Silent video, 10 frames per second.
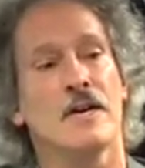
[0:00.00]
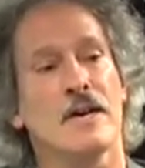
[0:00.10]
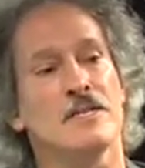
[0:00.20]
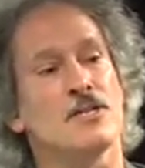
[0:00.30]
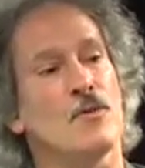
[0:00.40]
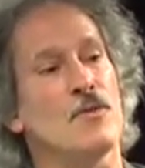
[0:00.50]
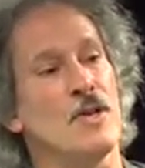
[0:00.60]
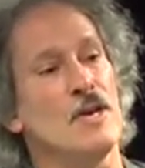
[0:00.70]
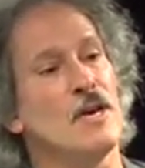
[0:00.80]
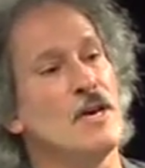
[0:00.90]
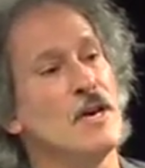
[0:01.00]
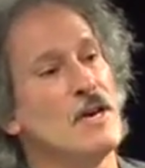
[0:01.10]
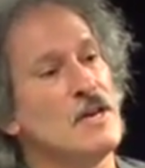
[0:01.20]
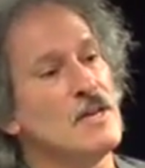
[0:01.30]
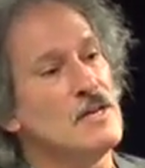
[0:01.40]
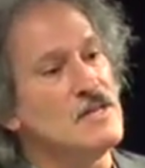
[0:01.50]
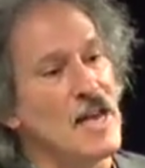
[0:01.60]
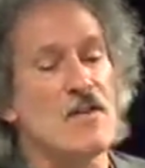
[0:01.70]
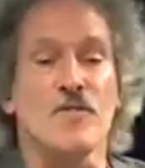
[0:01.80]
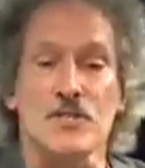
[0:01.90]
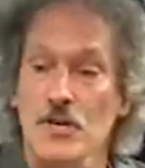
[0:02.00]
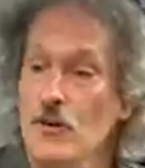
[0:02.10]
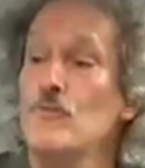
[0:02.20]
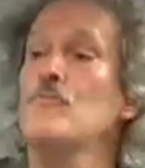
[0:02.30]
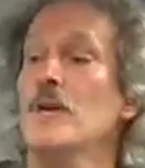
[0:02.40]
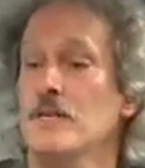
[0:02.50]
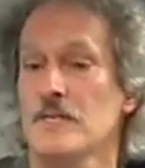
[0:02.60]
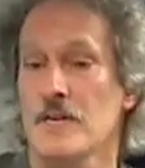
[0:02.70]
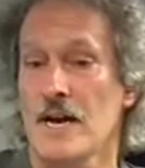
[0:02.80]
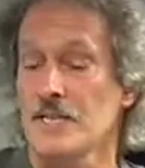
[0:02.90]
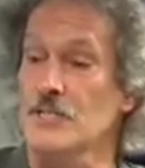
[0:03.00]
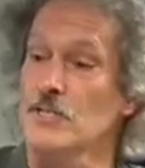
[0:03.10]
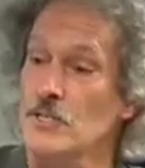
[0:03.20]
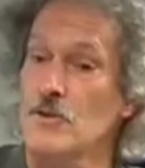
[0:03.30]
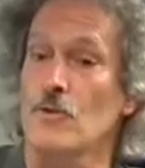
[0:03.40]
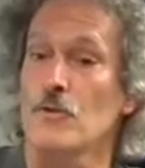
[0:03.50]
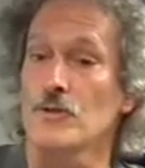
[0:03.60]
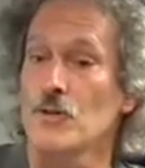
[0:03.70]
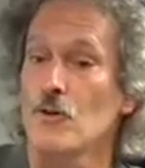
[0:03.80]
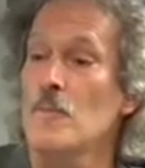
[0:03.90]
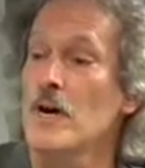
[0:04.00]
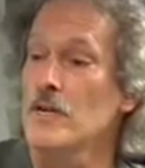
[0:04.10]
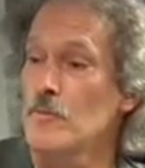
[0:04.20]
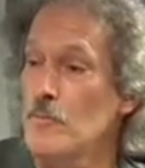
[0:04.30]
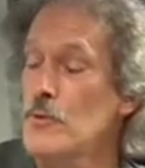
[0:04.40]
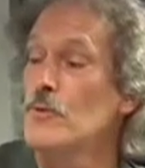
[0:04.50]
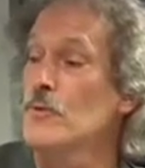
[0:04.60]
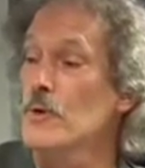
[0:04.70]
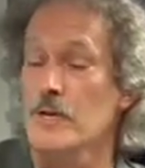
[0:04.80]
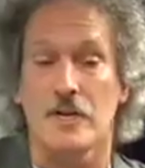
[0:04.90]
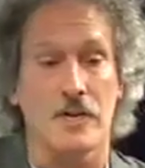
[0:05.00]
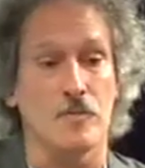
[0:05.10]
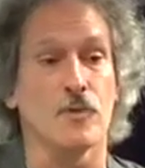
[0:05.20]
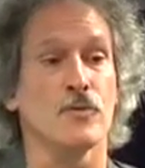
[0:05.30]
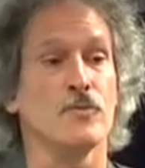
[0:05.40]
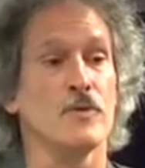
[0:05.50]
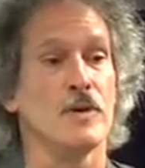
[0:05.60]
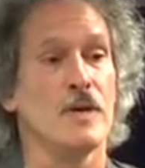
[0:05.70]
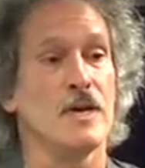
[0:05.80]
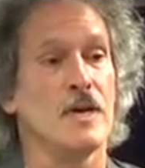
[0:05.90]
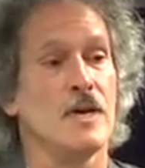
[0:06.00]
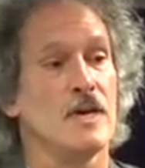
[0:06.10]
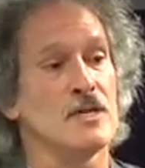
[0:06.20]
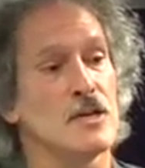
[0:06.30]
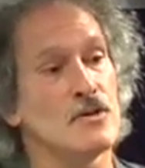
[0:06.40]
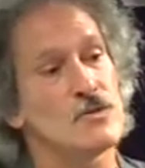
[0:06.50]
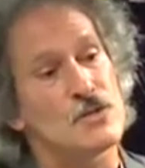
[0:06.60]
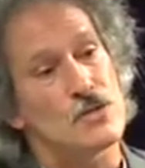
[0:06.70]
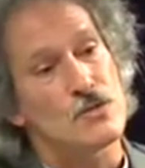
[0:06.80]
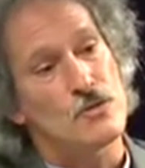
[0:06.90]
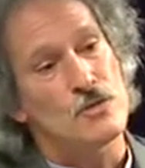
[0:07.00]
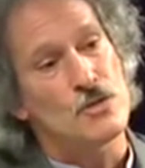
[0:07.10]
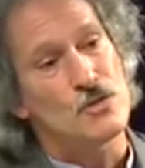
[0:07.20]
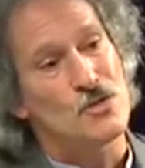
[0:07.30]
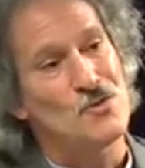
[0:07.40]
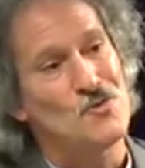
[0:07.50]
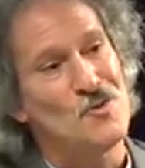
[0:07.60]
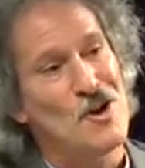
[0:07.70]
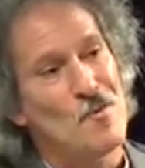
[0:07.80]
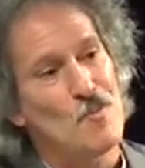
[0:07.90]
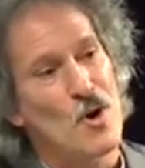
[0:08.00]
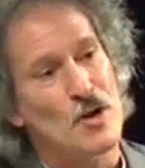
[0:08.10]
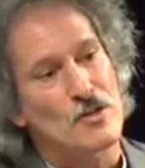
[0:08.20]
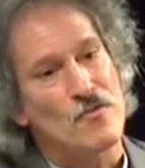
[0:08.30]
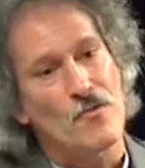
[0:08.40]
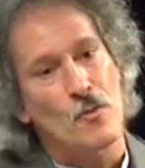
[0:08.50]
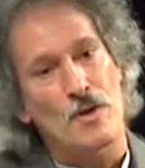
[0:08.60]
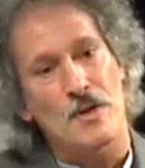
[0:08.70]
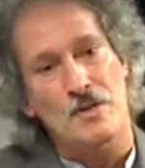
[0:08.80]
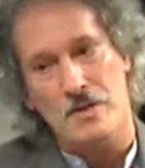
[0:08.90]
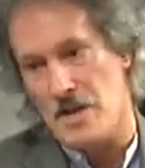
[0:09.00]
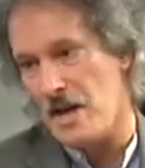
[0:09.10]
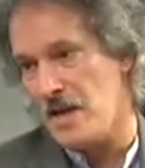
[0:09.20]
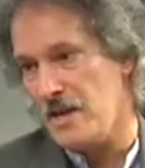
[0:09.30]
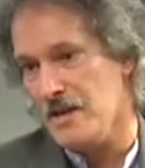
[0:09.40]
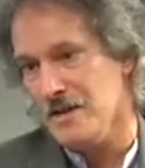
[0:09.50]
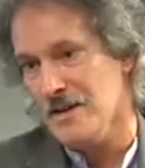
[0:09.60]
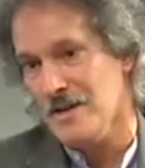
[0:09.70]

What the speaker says: And so the Day of Atonement, as it is called, Yom HaKippur in Hebrew, is understood to mark the 40th day